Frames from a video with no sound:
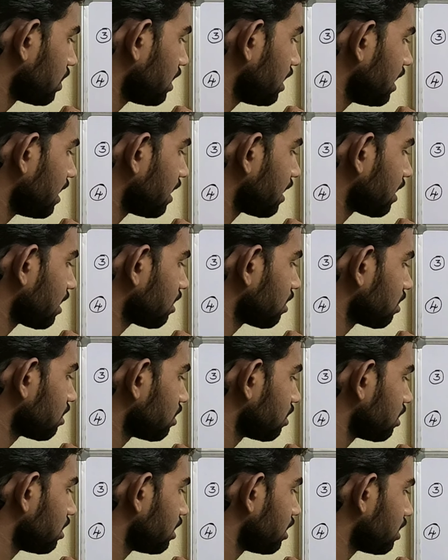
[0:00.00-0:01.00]
here
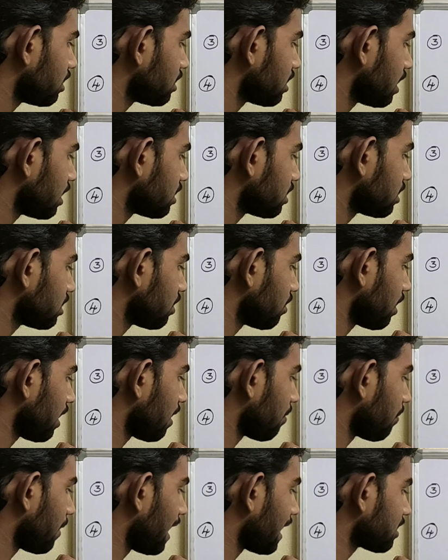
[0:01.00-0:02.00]
it is h uh,
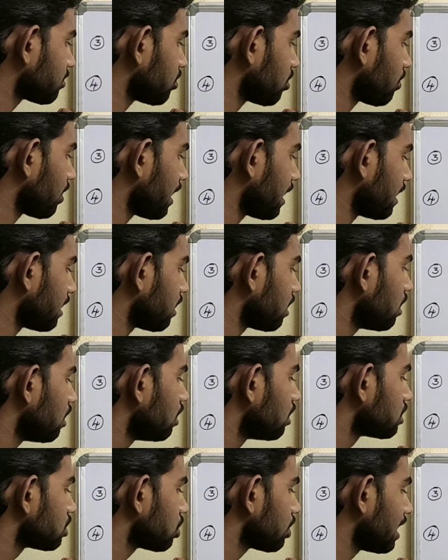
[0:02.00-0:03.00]
maximum height.
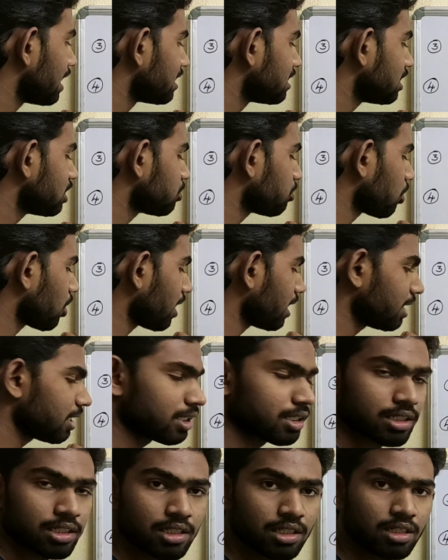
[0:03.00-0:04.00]
So at this
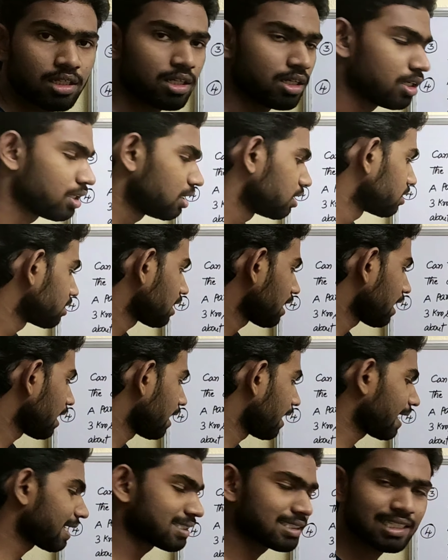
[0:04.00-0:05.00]
point uh, the
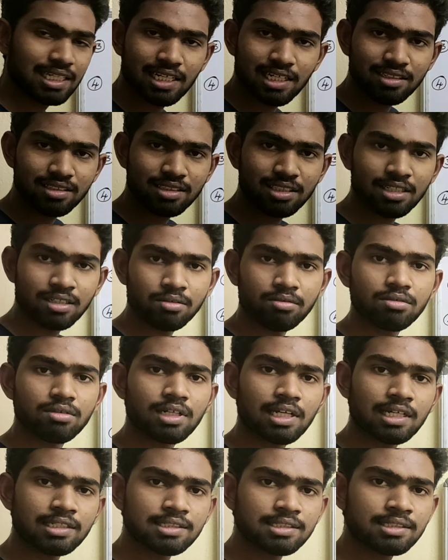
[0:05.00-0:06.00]
acceleration
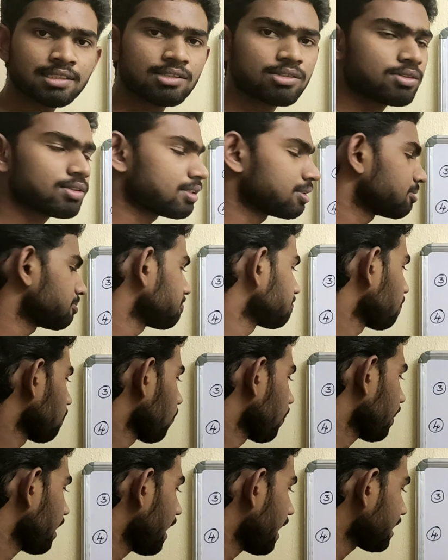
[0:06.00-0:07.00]
turns into the
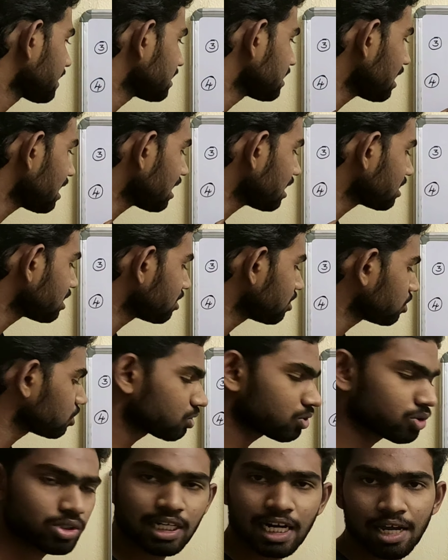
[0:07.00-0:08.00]
acceleration
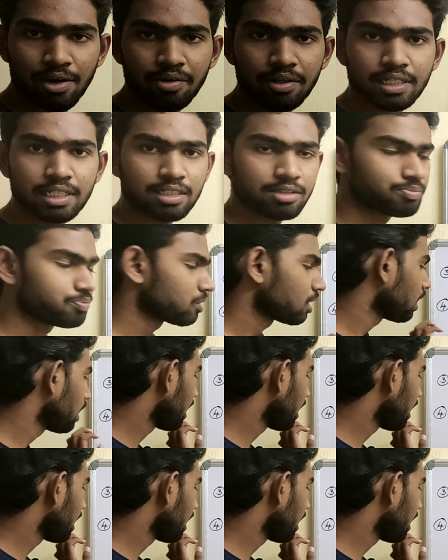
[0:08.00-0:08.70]
due to gravity,